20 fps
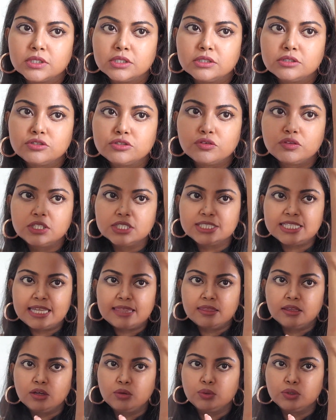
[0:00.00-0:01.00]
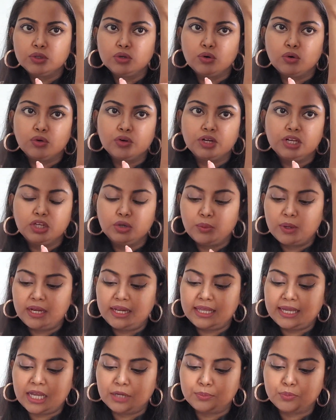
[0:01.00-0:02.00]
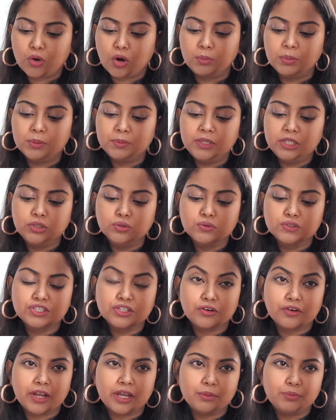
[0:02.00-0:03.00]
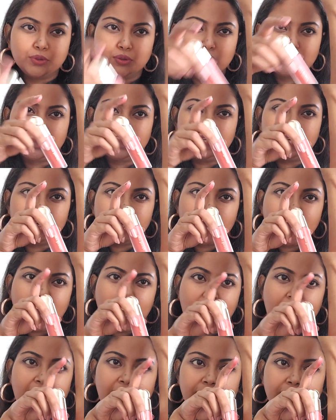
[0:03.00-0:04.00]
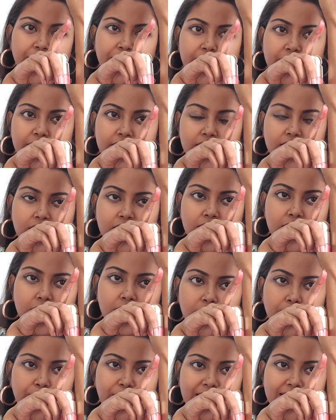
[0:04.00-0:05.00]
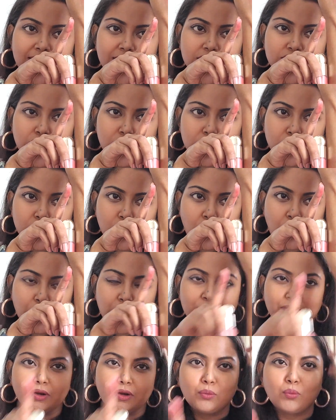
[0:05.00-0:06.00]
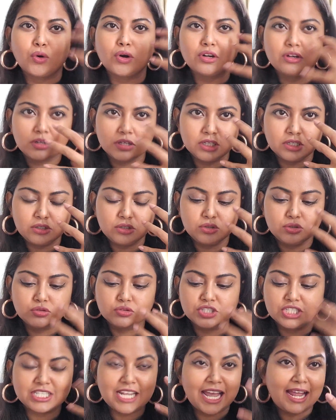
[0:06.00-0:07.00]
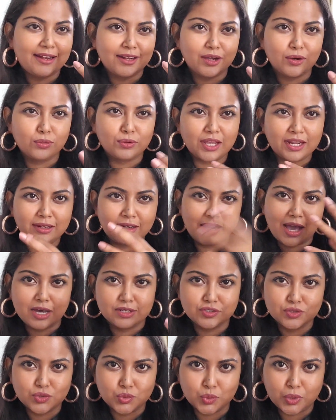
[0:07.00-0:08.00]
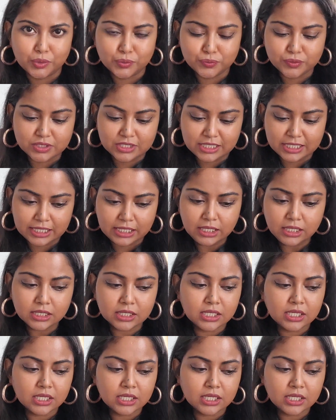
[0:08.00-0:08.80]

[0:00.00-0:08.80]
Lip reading: So this I think would go really well. Like, I'd probably use the Rare Beauty and then pile this on top if I want it to stand out and last throughout the day.